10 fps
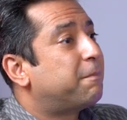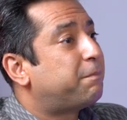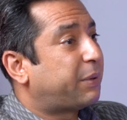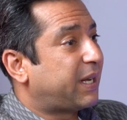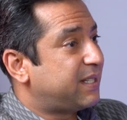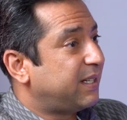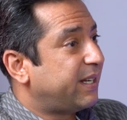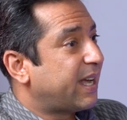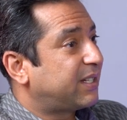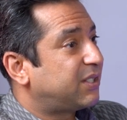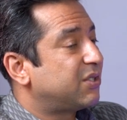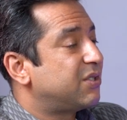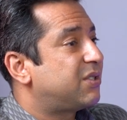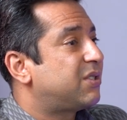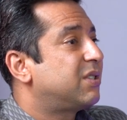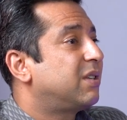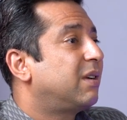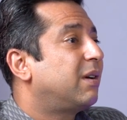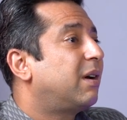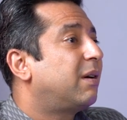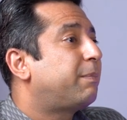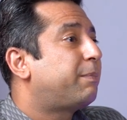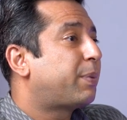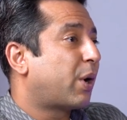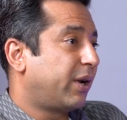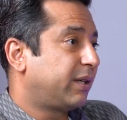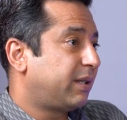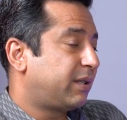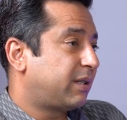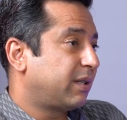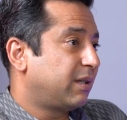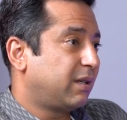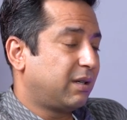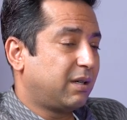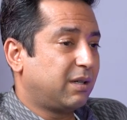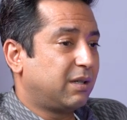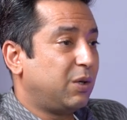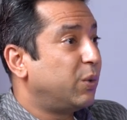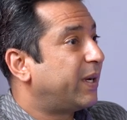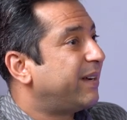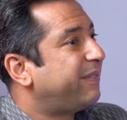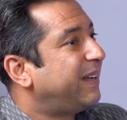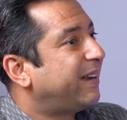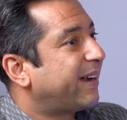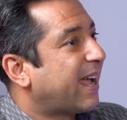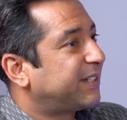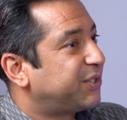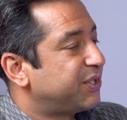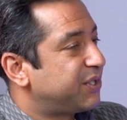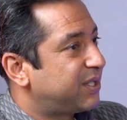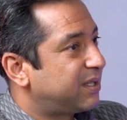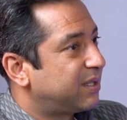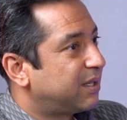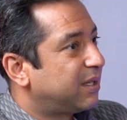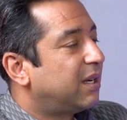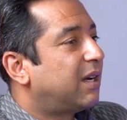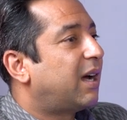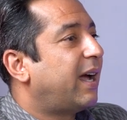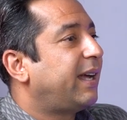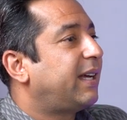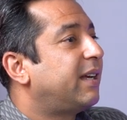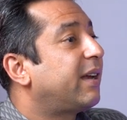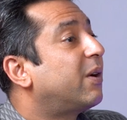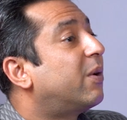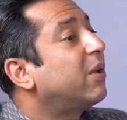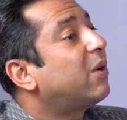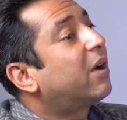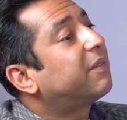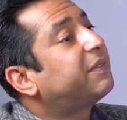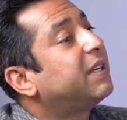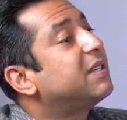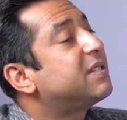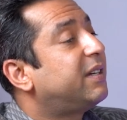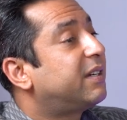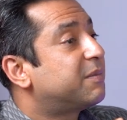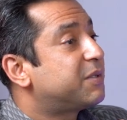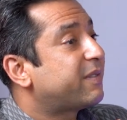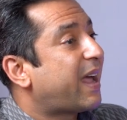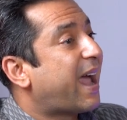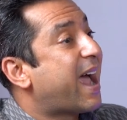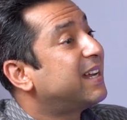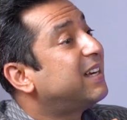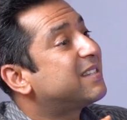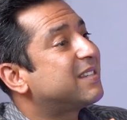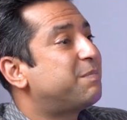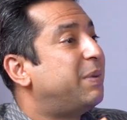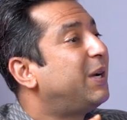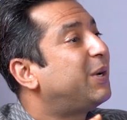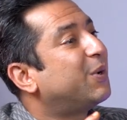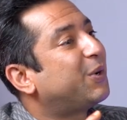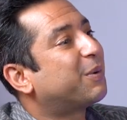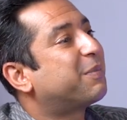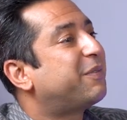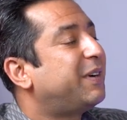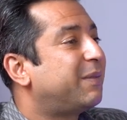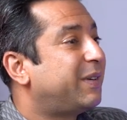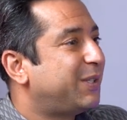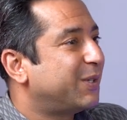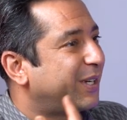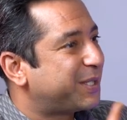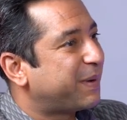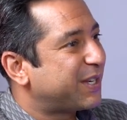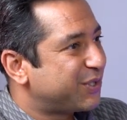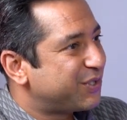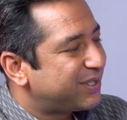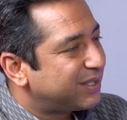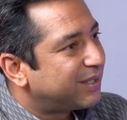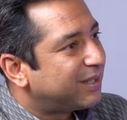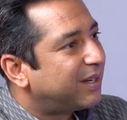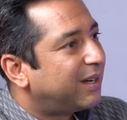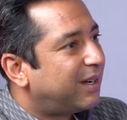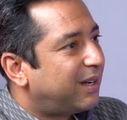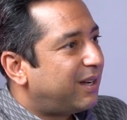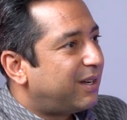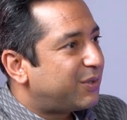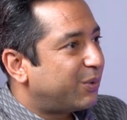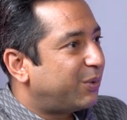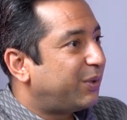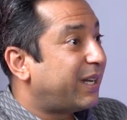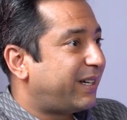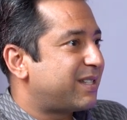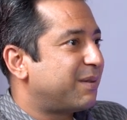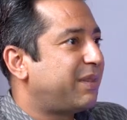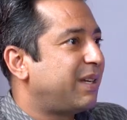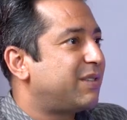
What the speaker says: pricing reactions, product look and feel reactions. I can record a lot of things in terms of analysis built on top of it with your expressions. So that is something